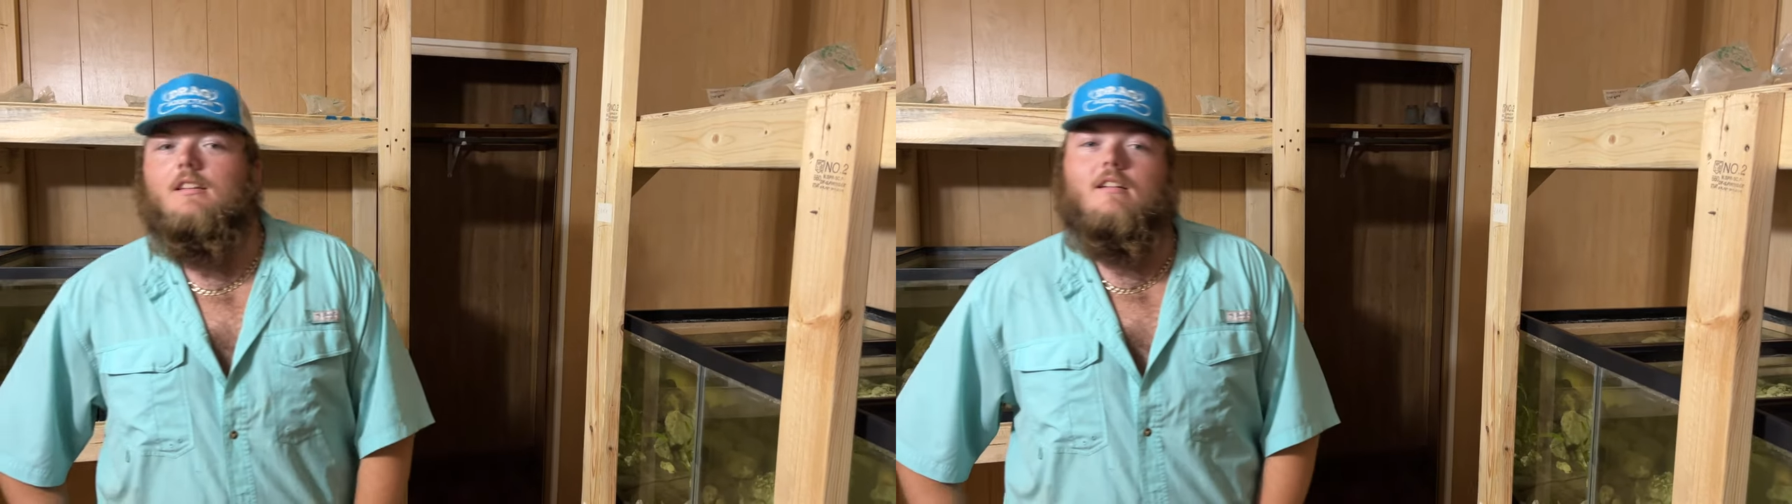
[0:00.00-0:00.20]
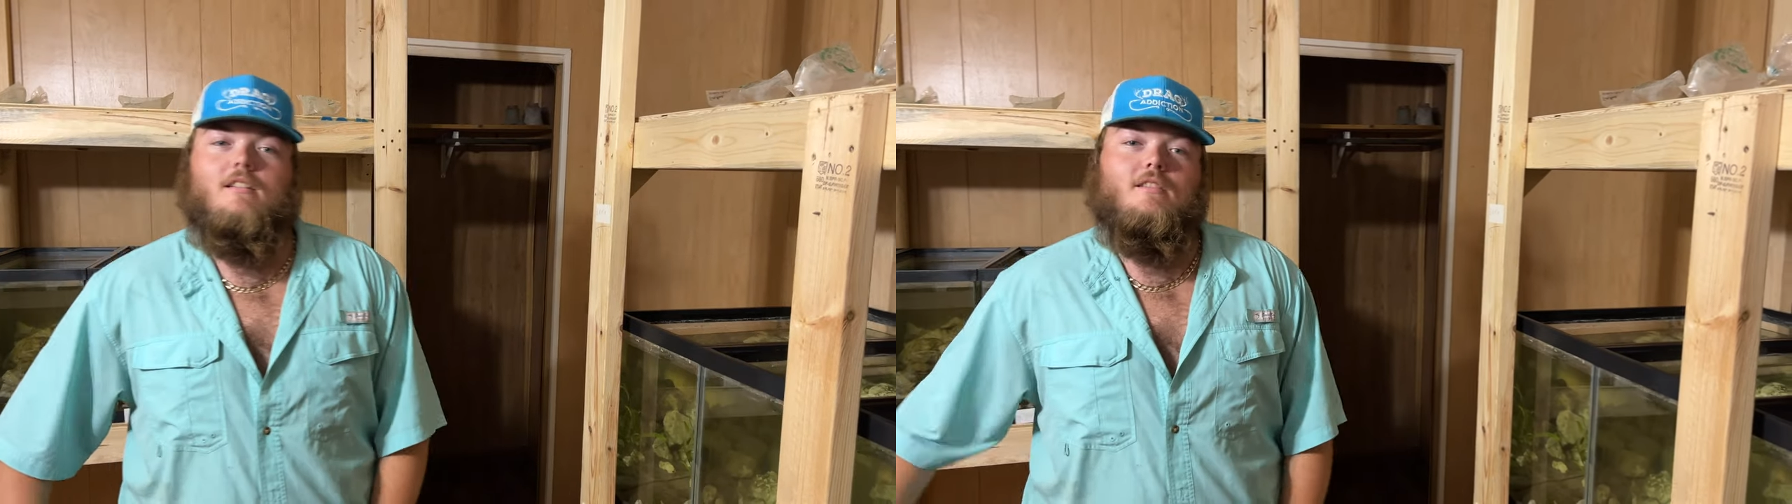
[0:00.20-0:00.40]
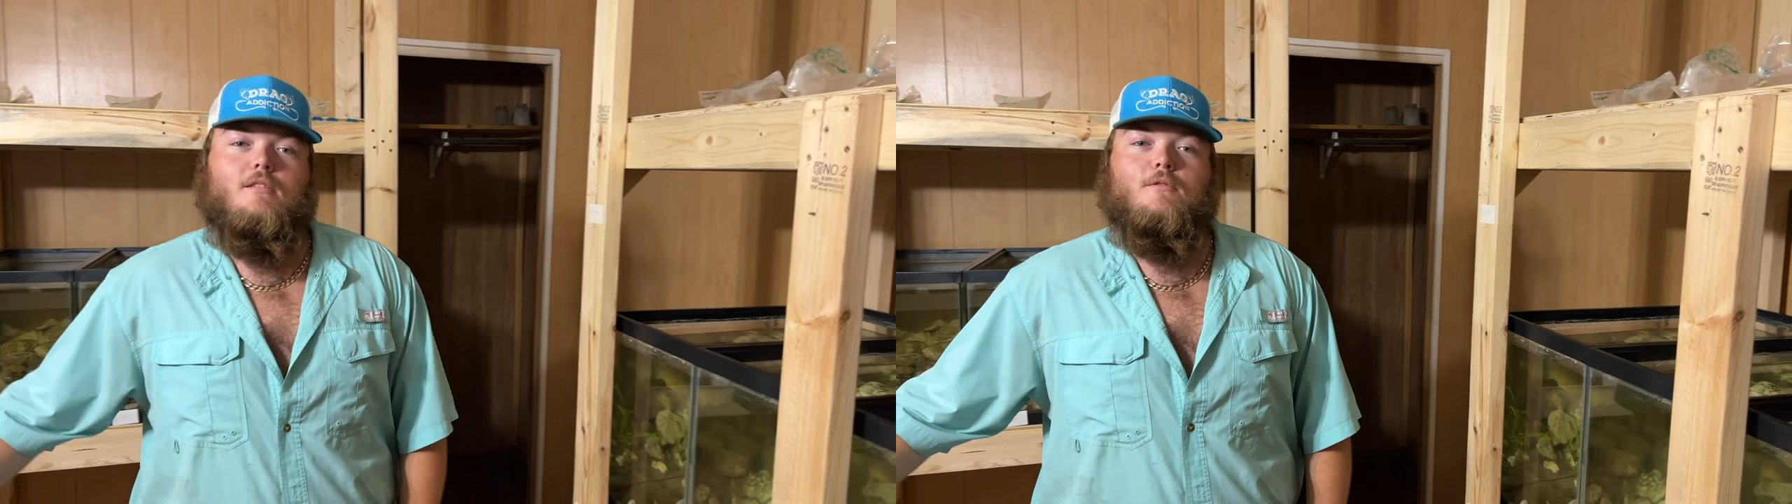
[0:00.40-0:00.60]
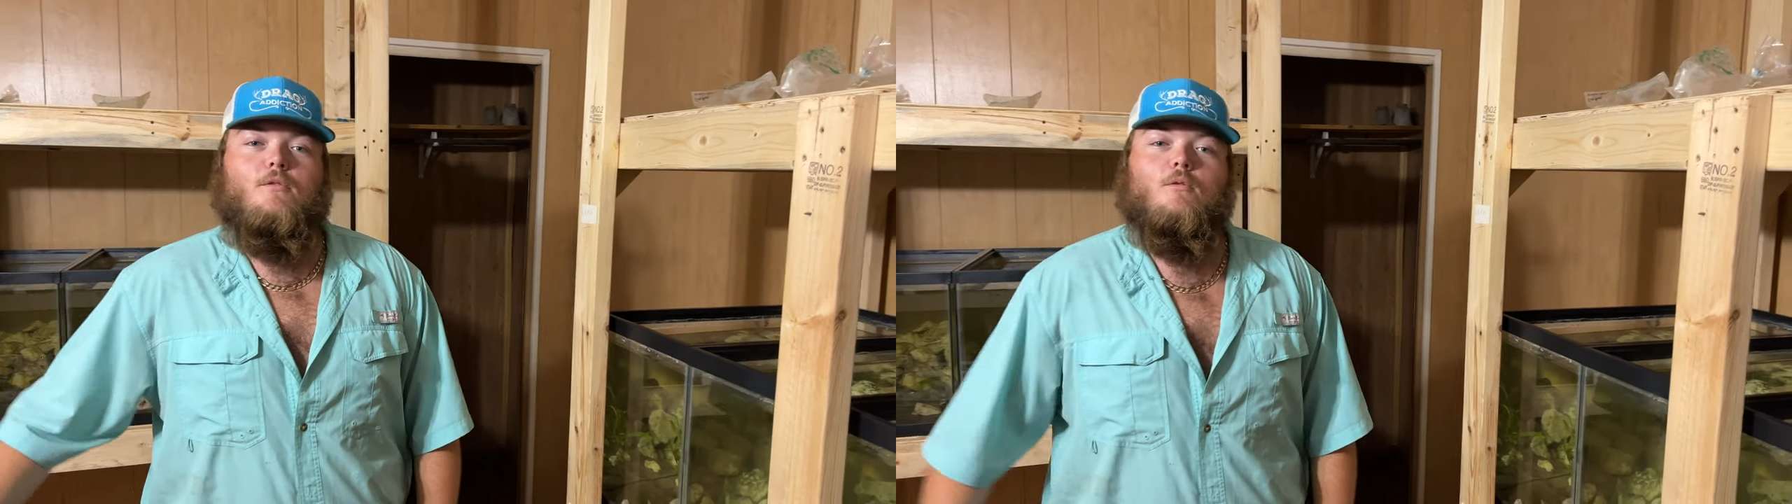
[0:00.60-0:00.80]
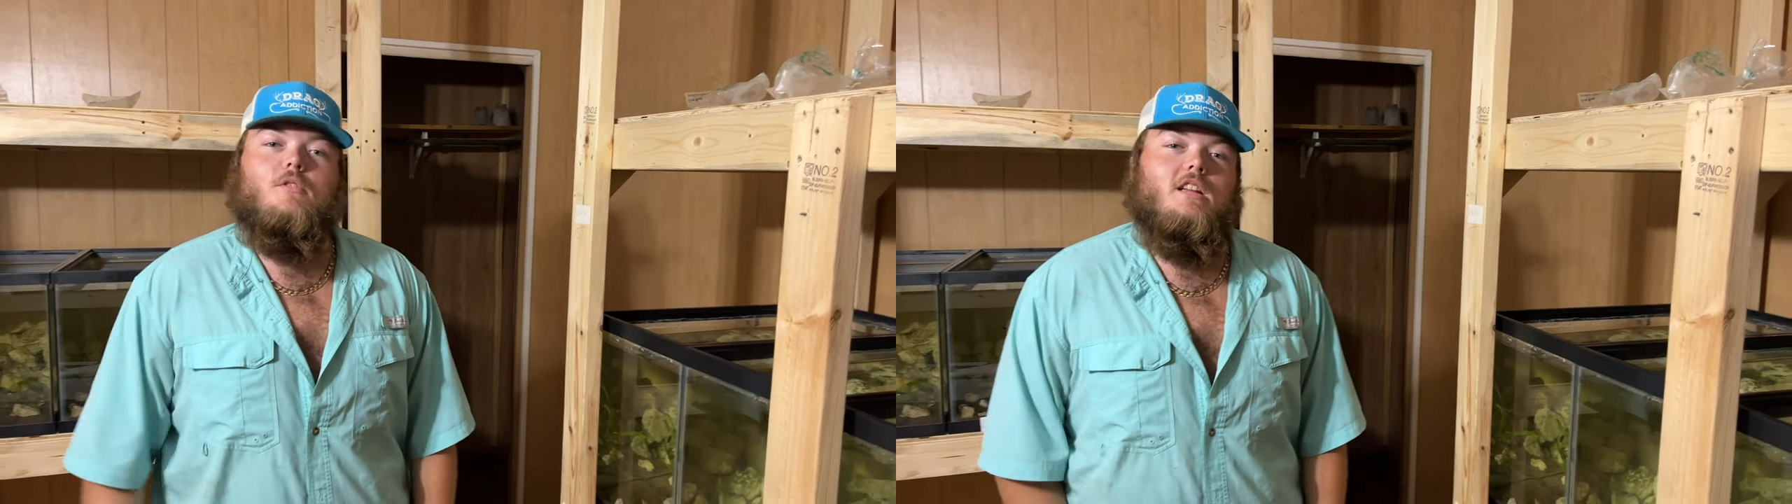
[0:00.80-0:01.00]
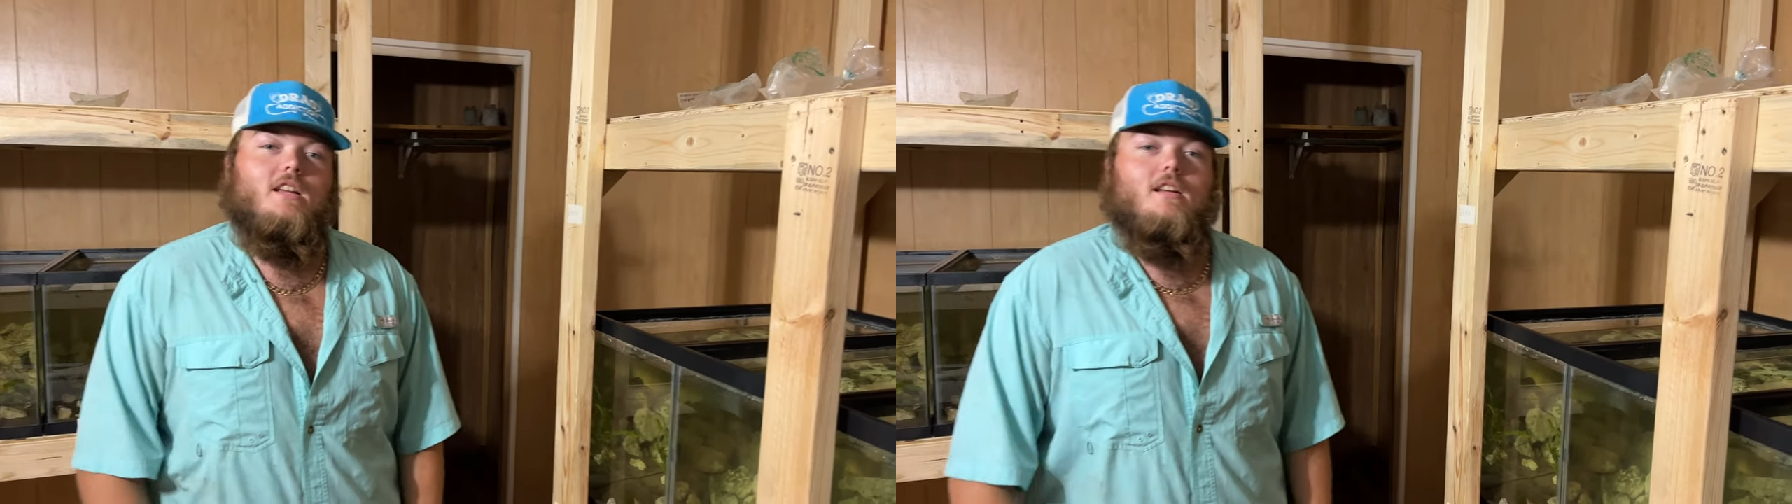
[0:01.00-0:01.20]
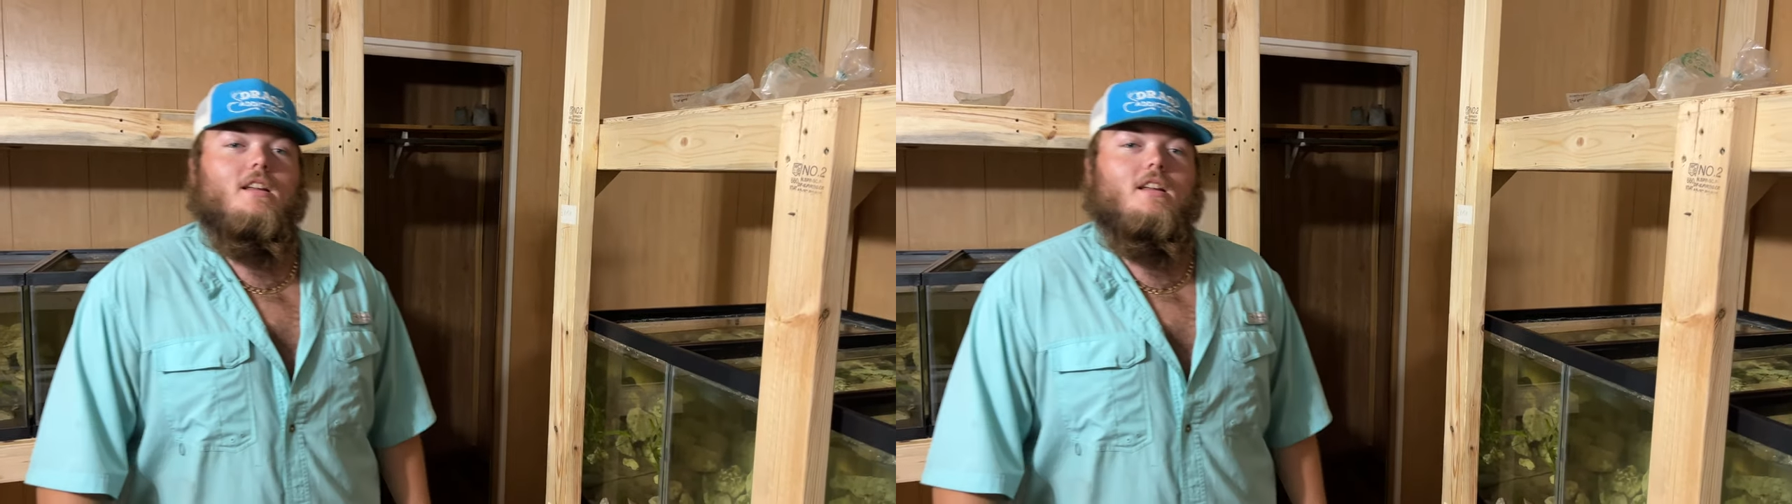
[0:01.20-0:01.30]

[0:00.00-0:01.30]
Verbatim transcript: got the other 14